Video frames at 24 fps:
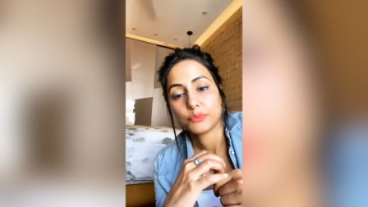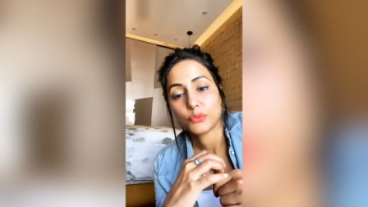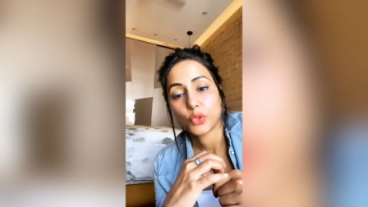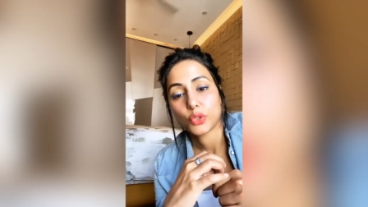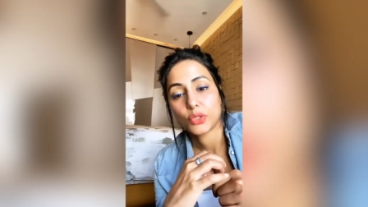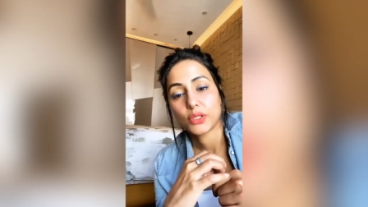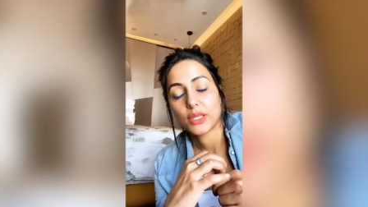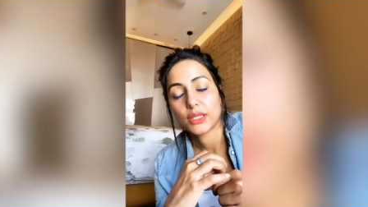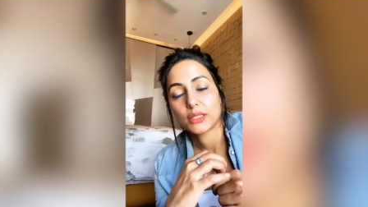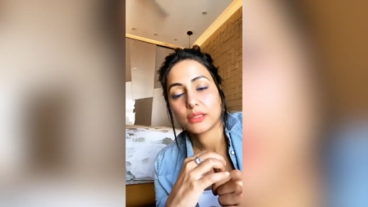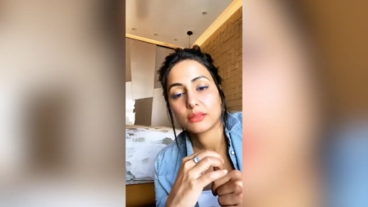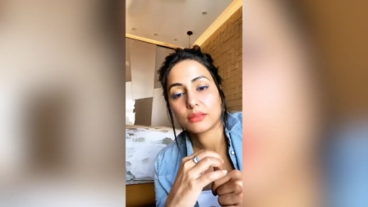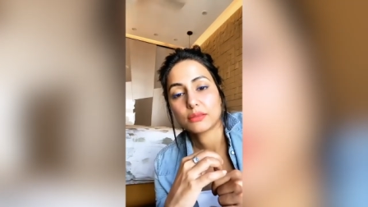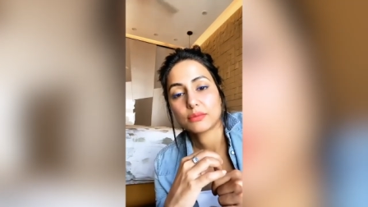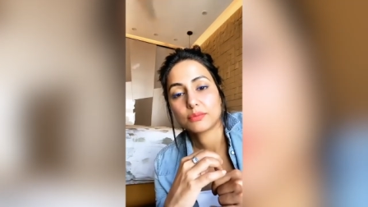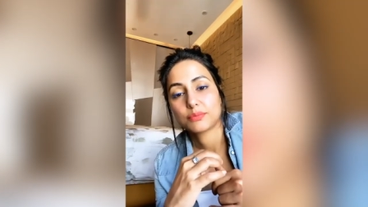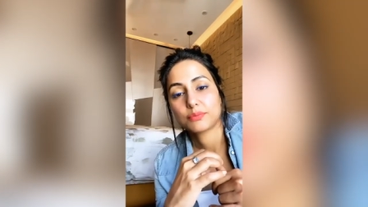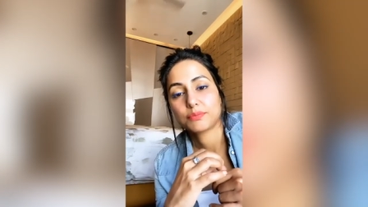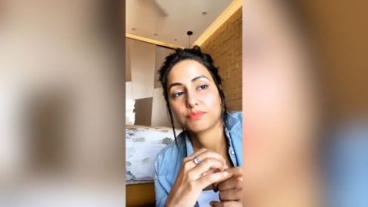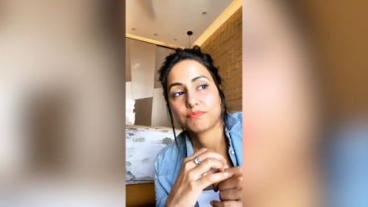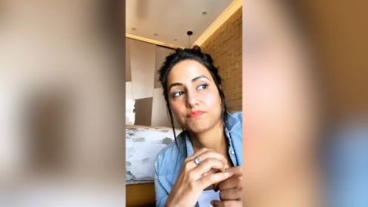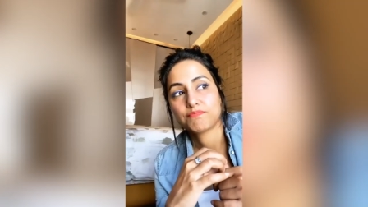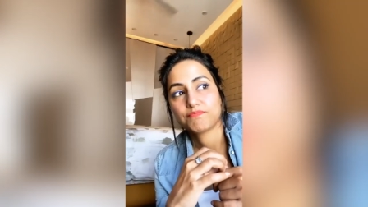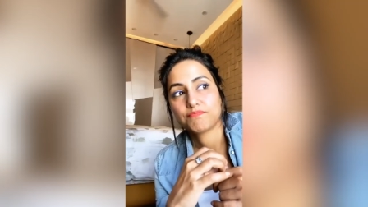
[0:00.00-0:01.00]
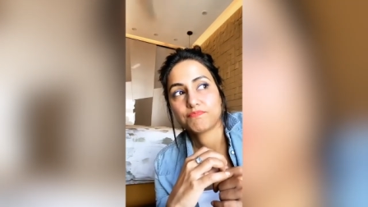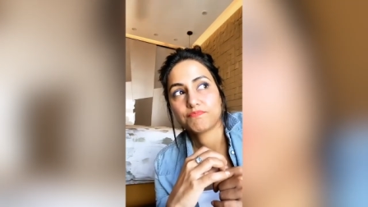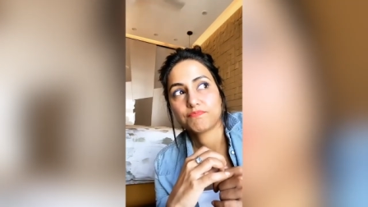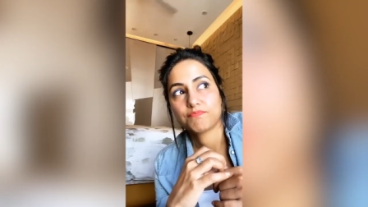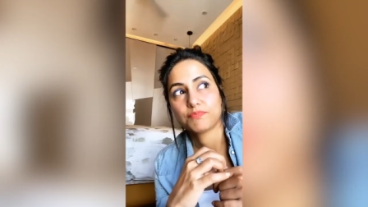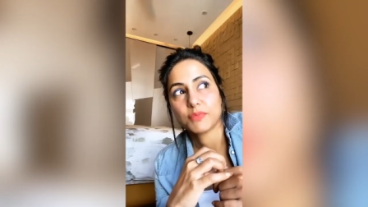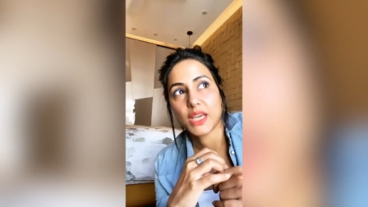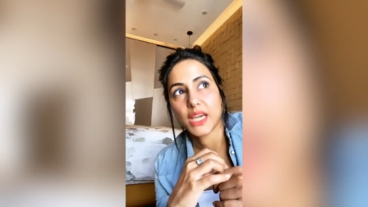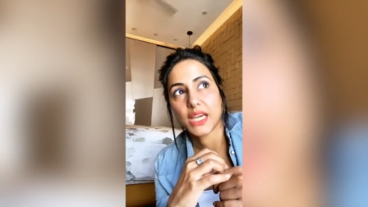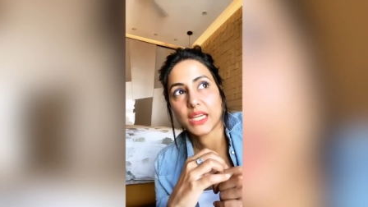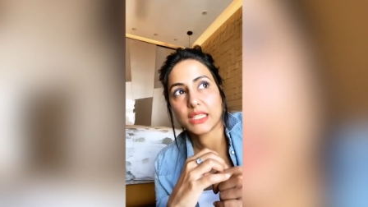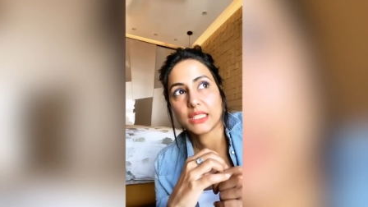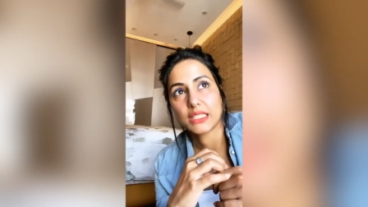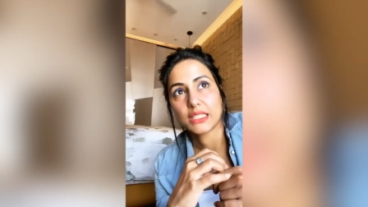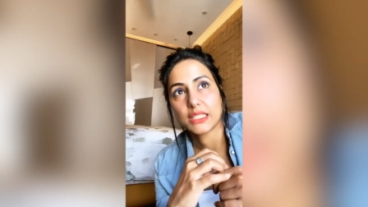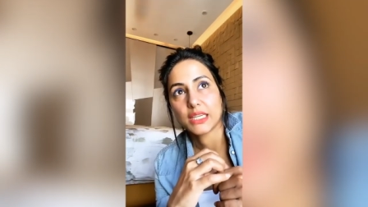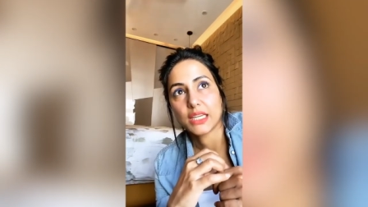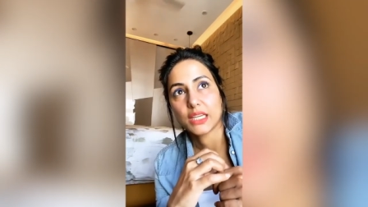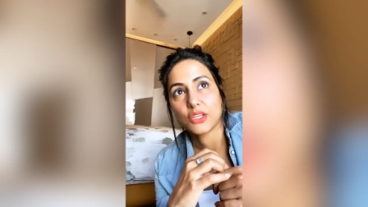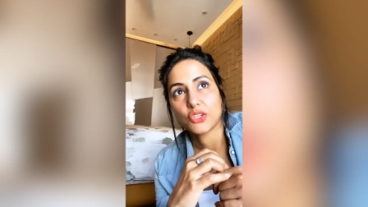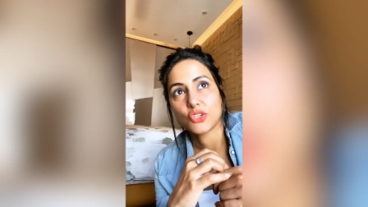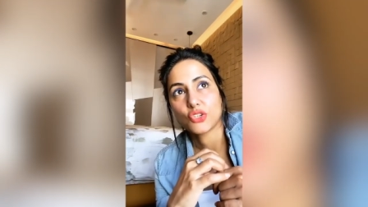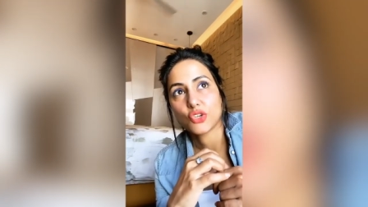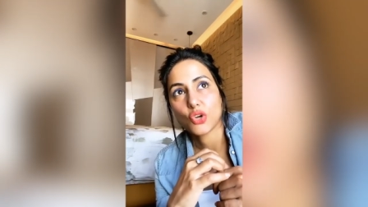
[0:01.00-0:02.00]
Not that I
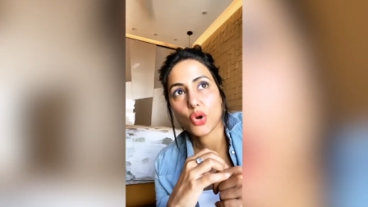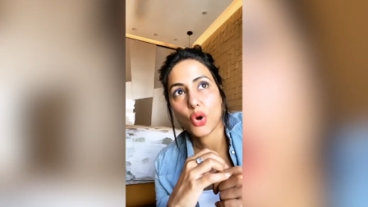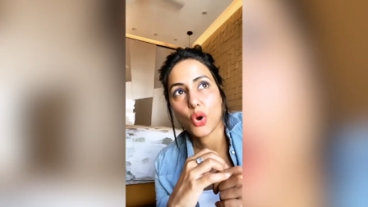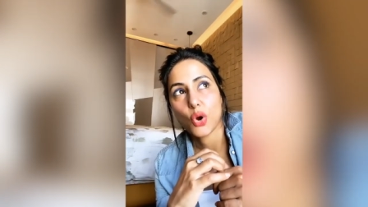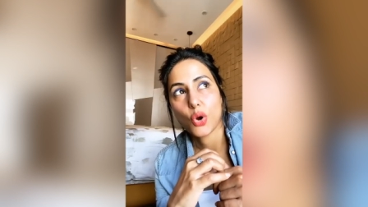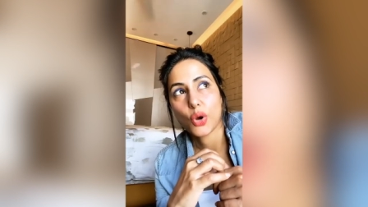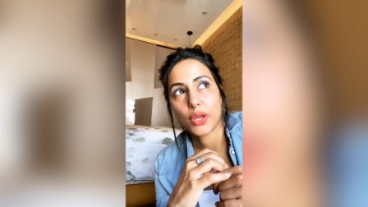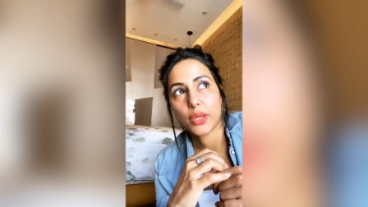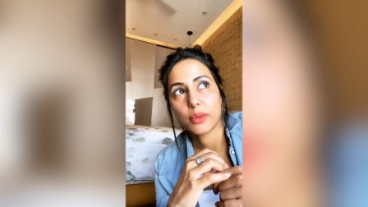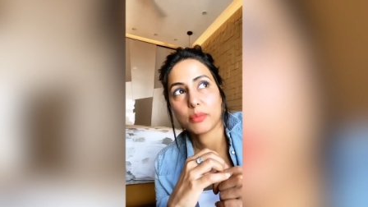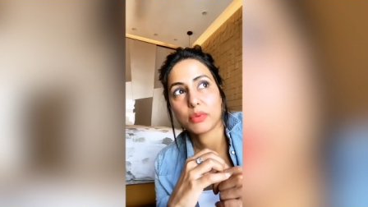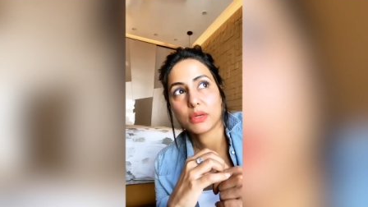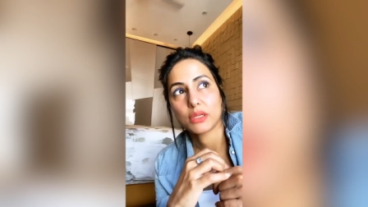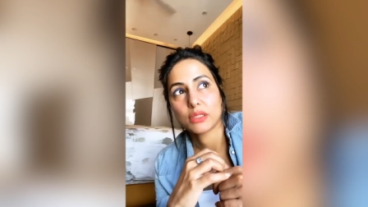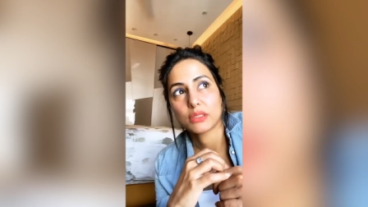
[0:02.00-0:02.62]
didn't enjoy,